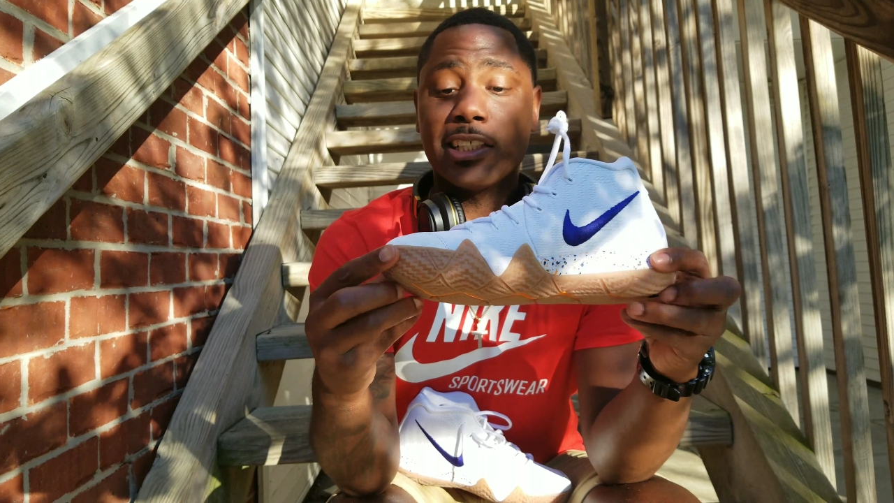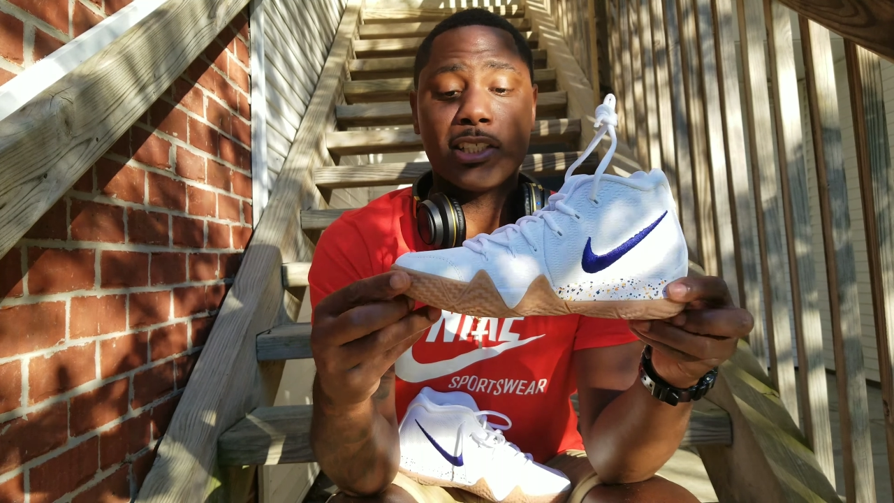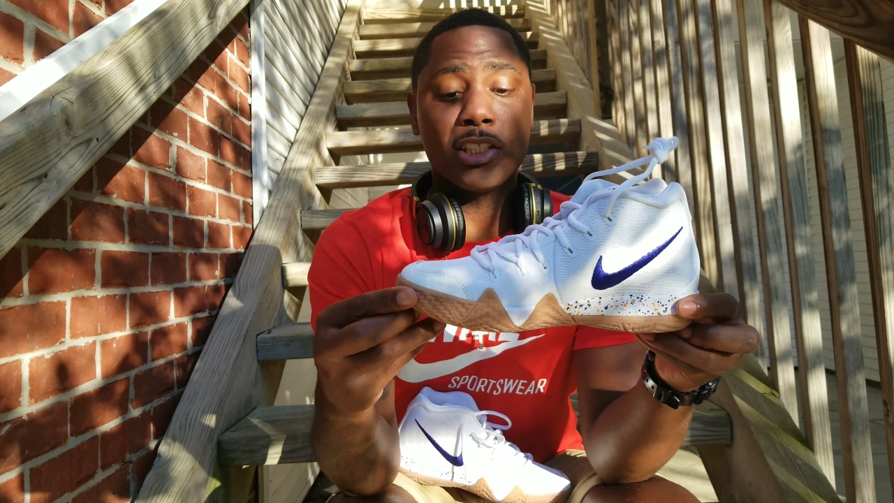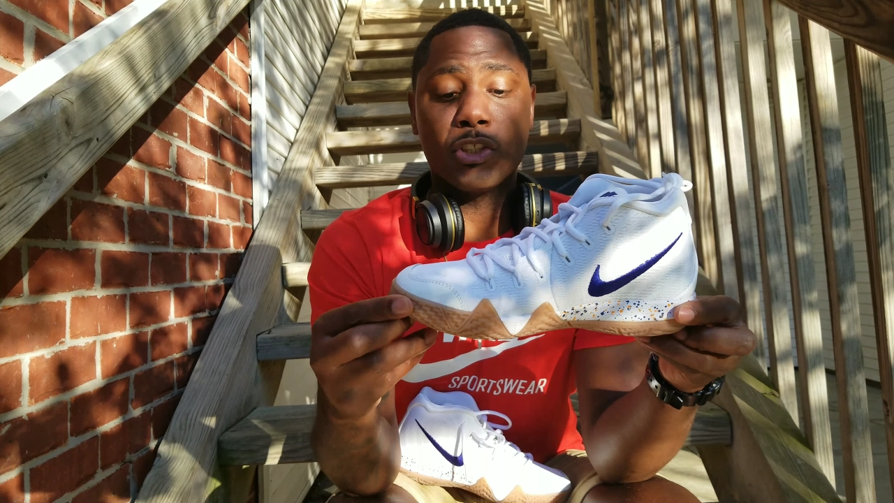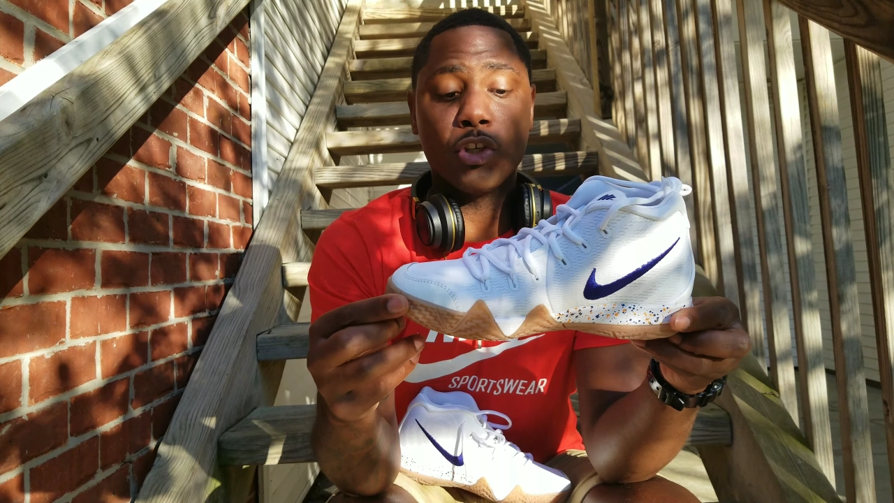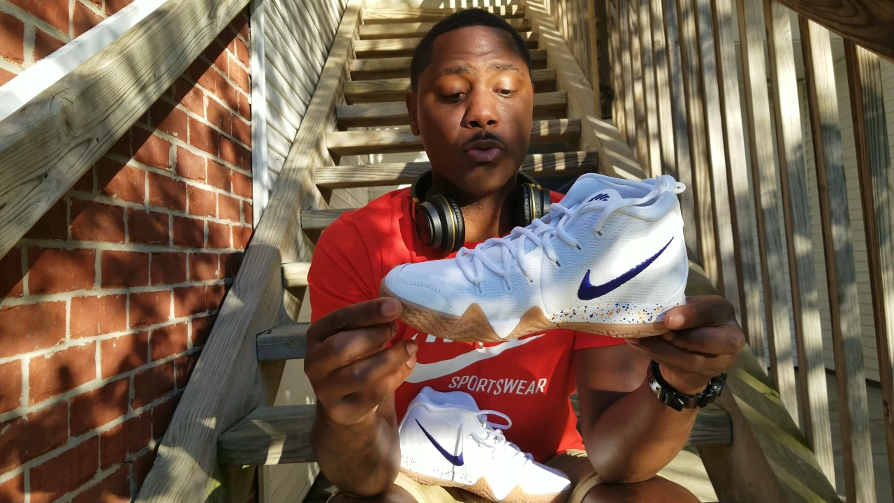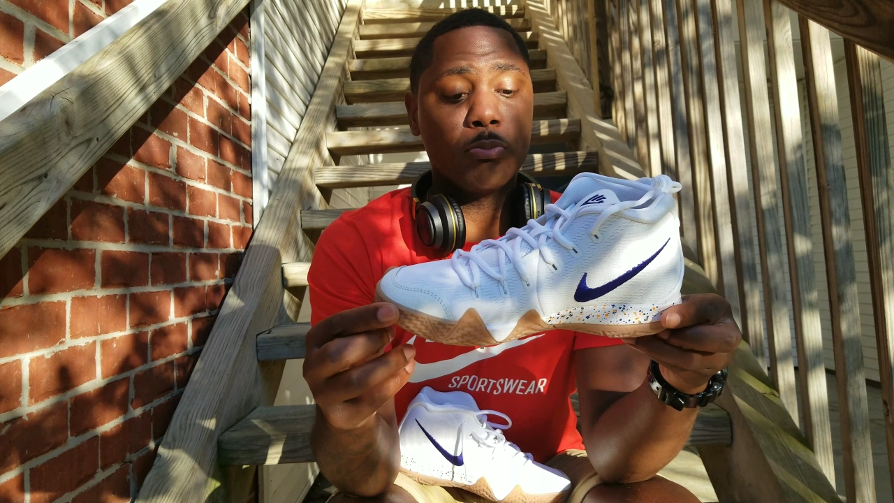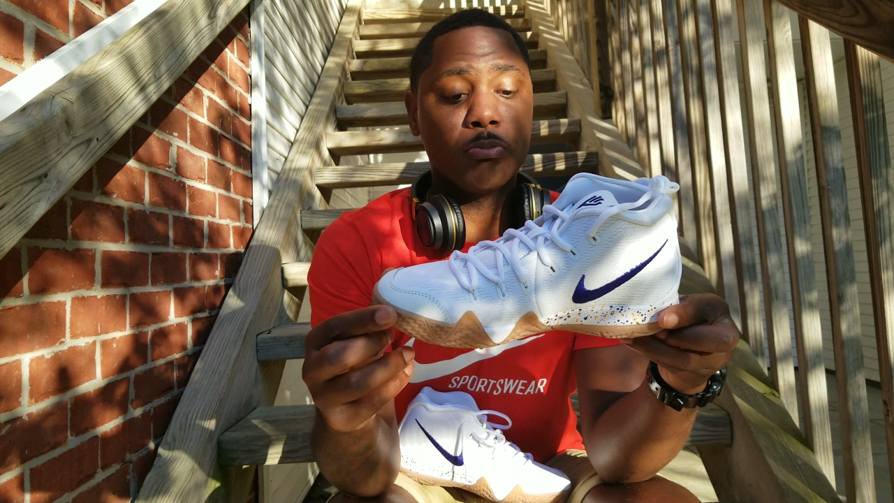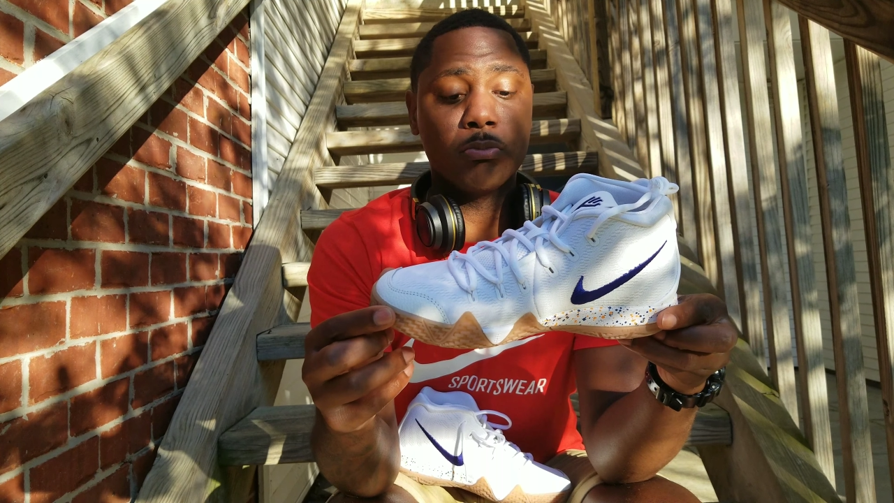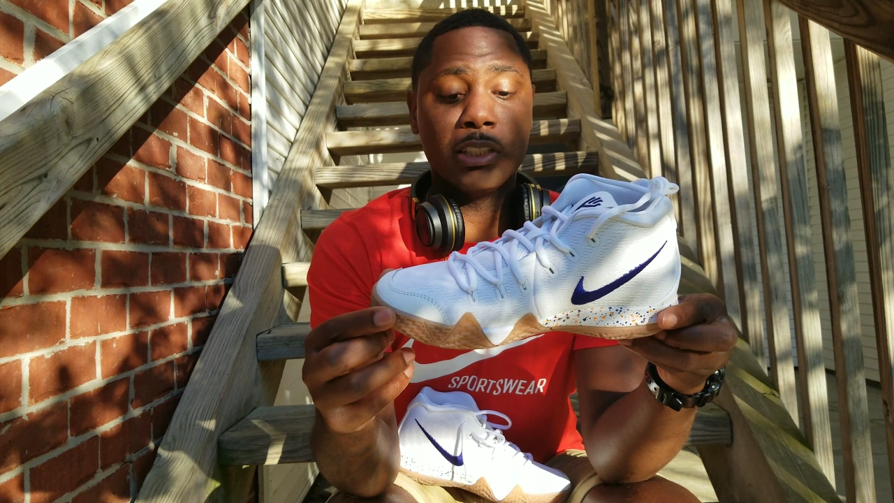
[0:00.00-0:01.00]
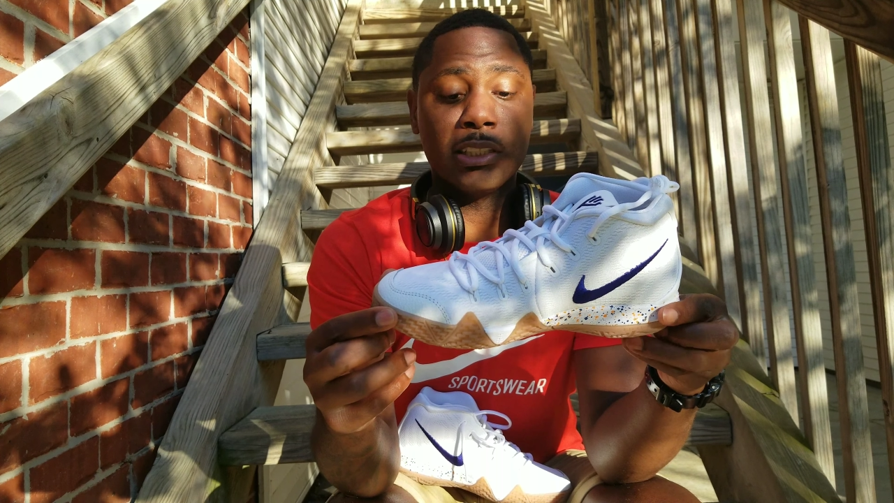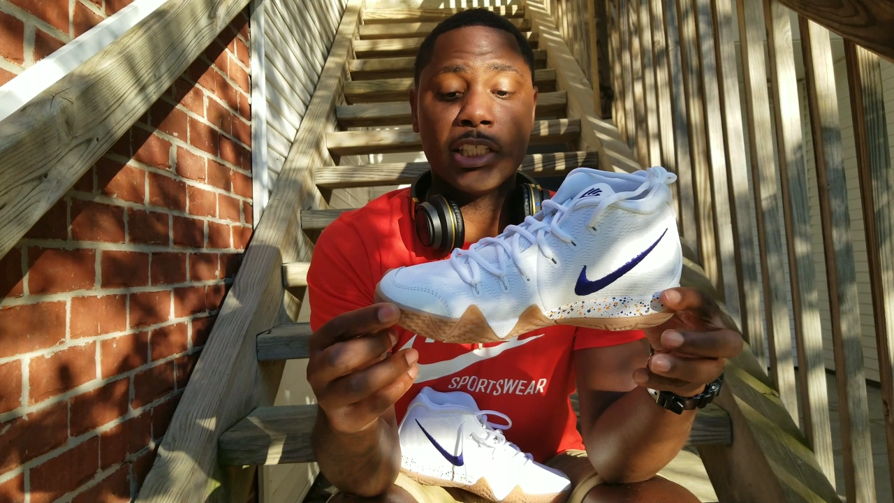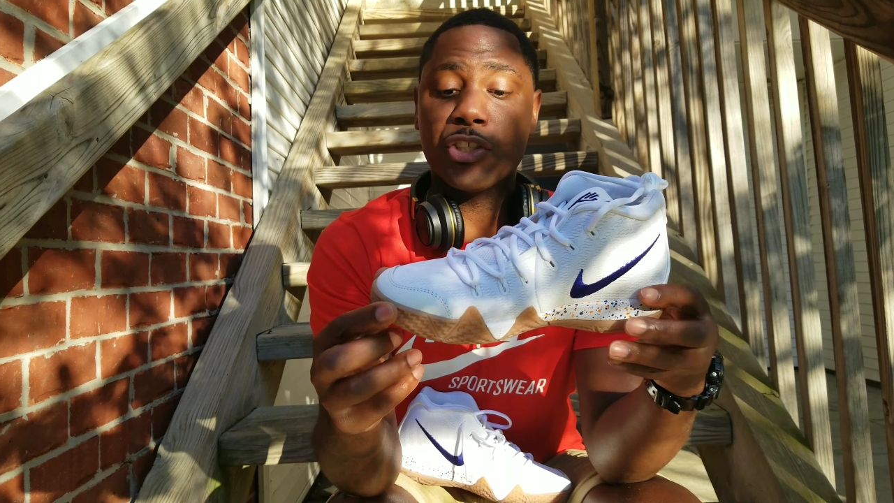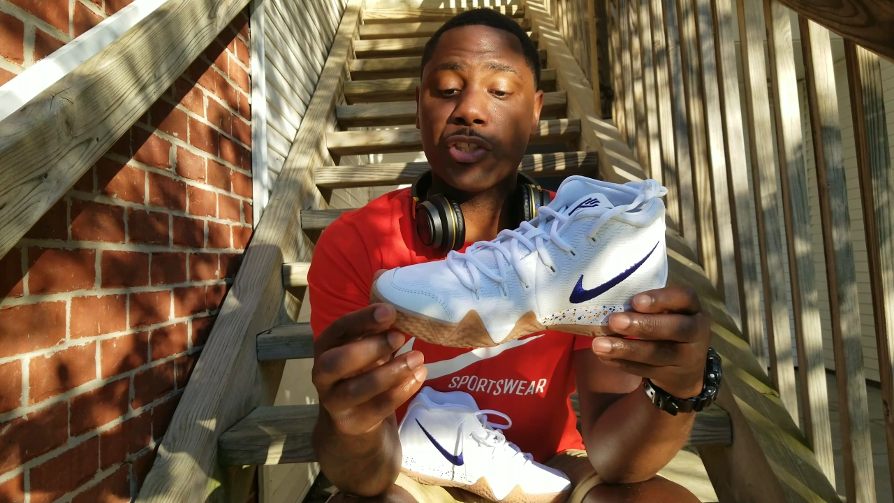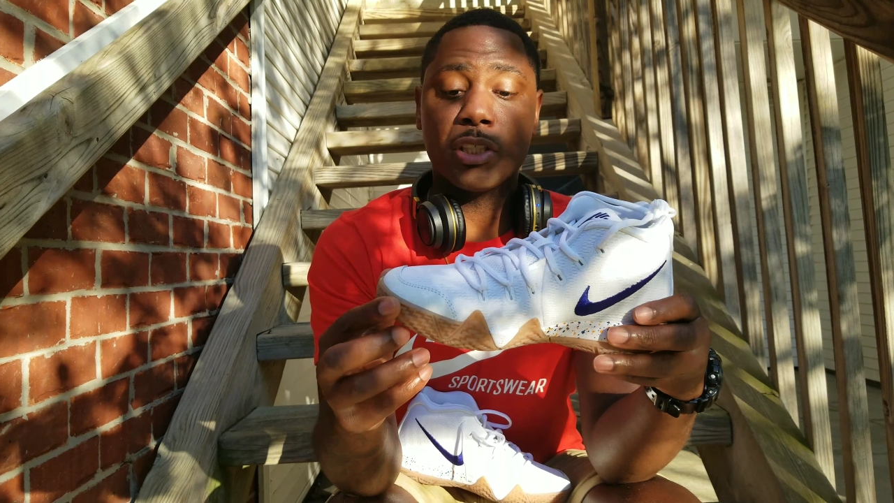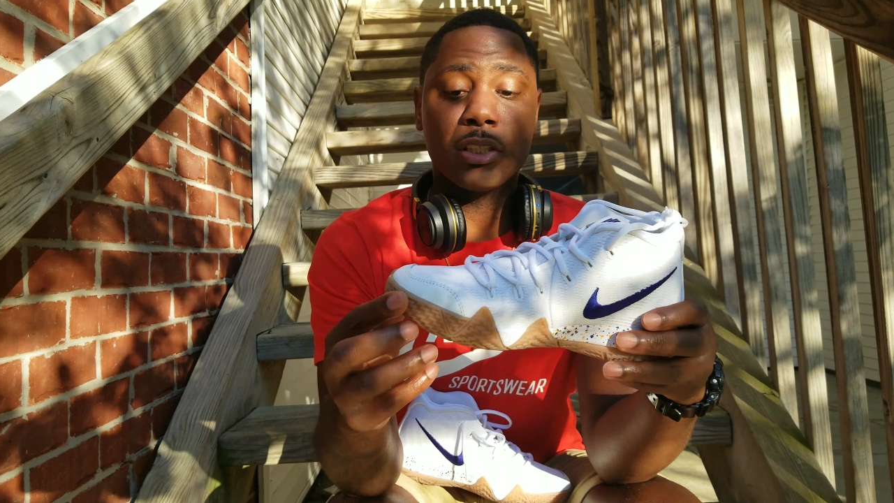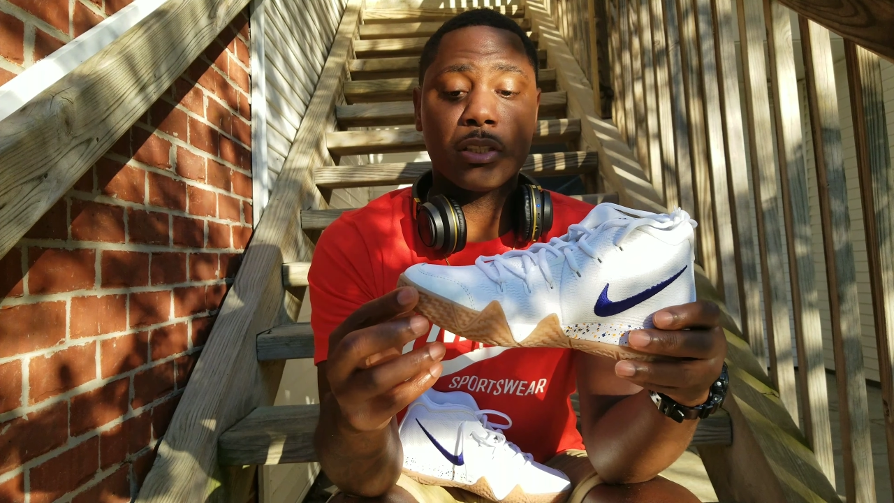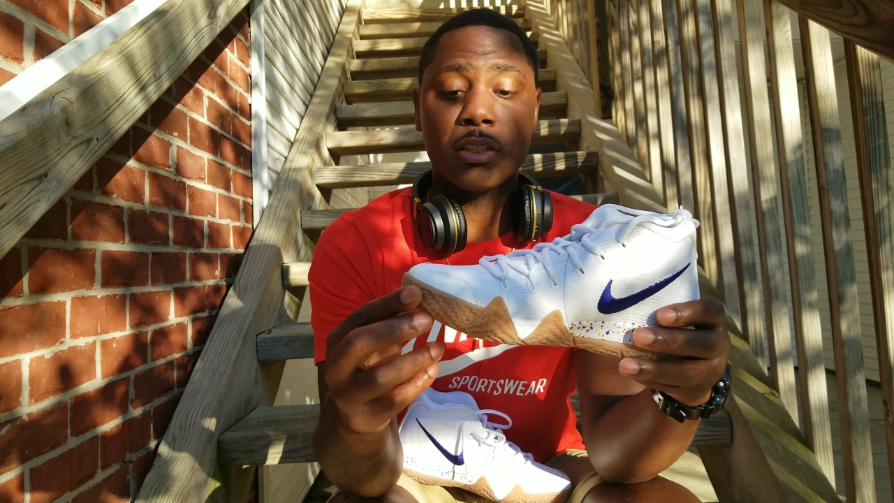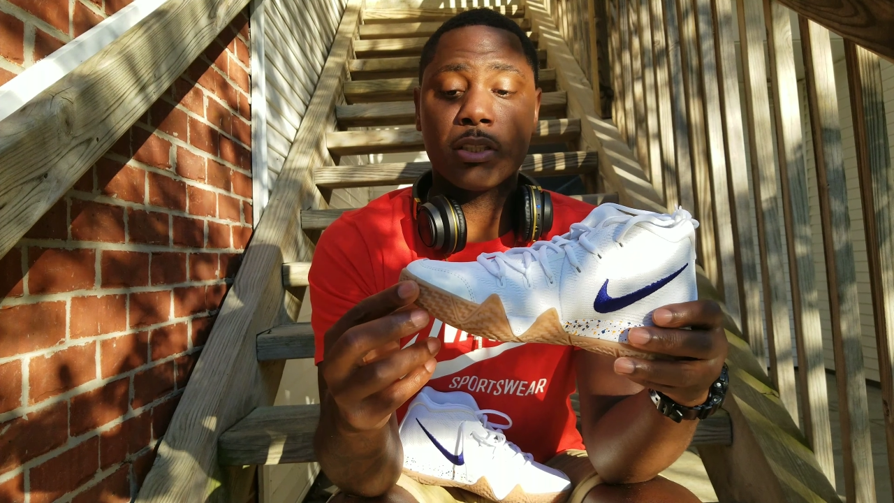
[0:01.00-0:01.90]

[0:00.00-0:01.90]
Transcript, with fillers: it's a dope addition